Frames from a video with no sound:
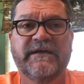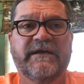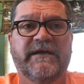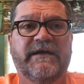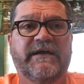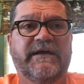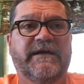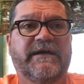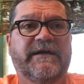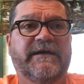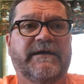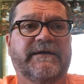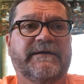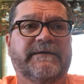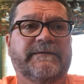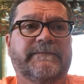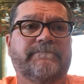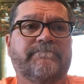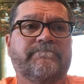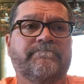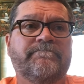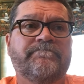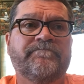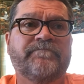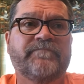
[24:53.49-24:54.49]

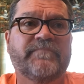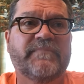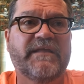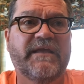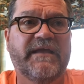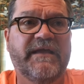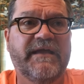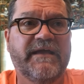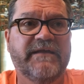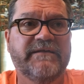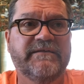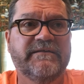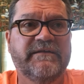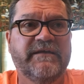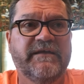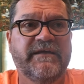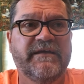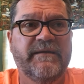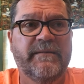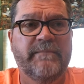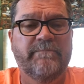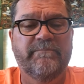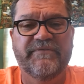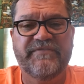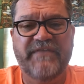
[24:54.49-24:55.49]

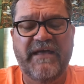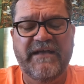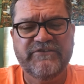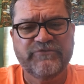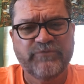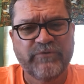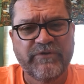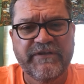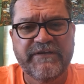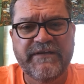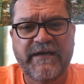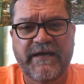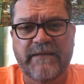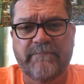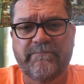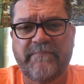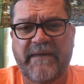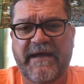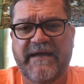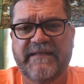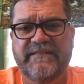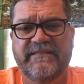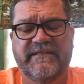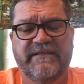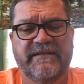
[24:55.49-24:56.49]
But that's really not a
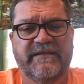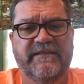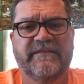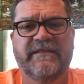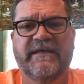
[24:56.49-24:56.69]
bad thing.